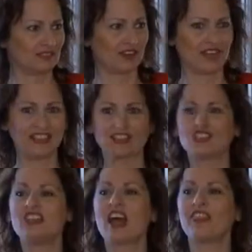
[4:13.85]
All right,
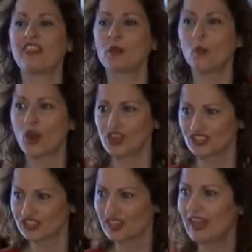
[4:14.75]
there's nothing
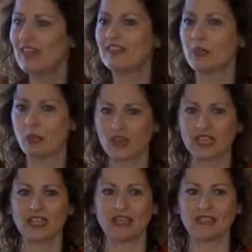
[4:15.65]
worse than
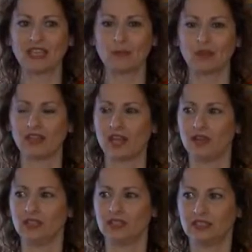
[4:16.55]
looking at a table and
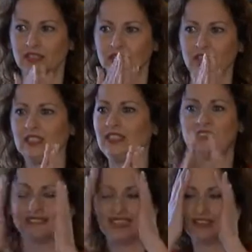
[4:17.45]
going,
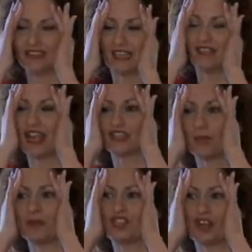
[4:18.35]
they've got
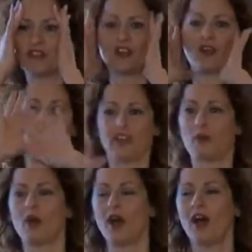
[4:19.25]
so much stuff here. They
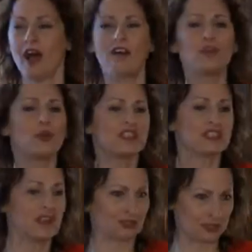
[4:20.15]
will, of course,
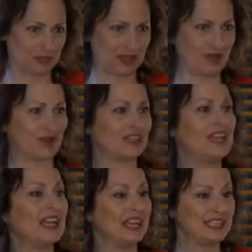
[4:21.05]
the ultimate goal
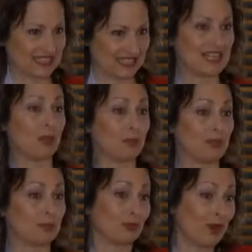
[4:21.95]
is to sell
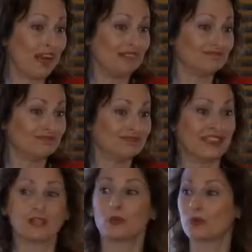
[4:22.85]
people, right?
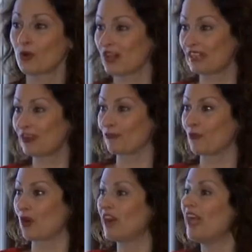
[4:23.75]
That's what we're all here
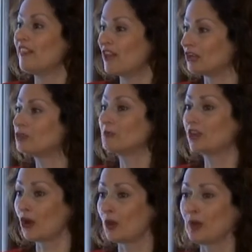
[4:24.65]
for. The
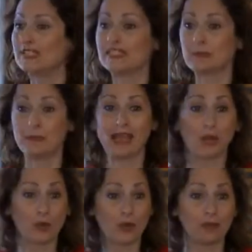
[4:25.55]
ultimate goal is to make
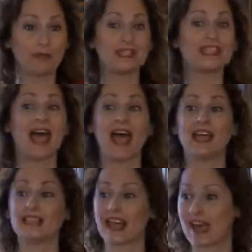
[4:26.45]
appointments
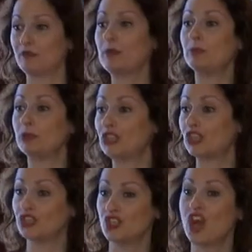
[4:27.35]
and to have people you
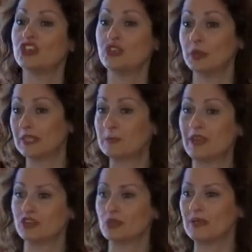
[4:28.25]
can talk to to
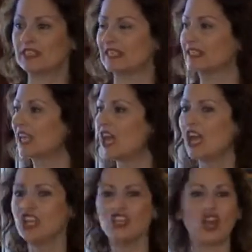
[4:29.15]
expand your business.
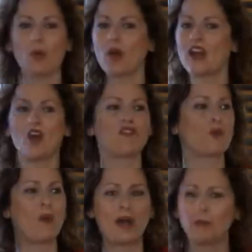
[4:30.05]
You don't want to
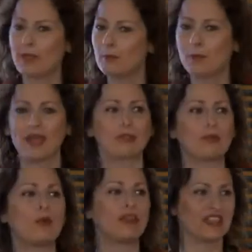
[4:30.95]
overwhelm them by
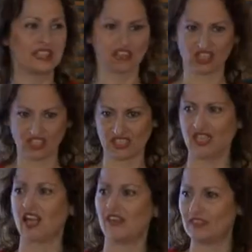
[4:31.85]
throwing the kitchen
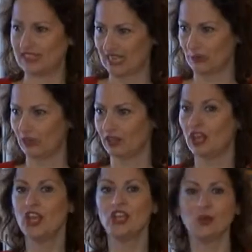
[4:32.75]
sink on the table.
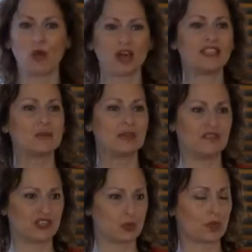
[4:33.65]
You want it to be
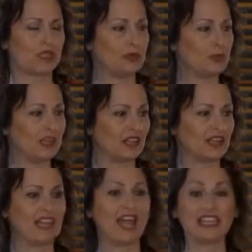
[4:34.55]
visually
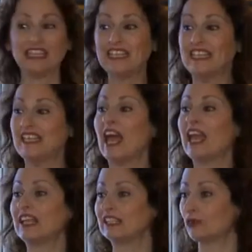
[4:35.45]
appealing and clean
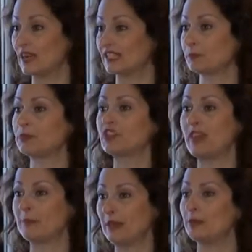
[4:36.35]
and crisp so
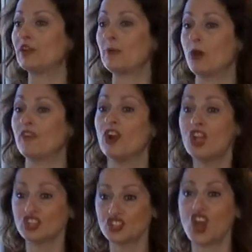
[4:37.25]
that people come over
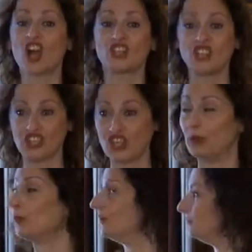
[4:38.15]
to talk to you.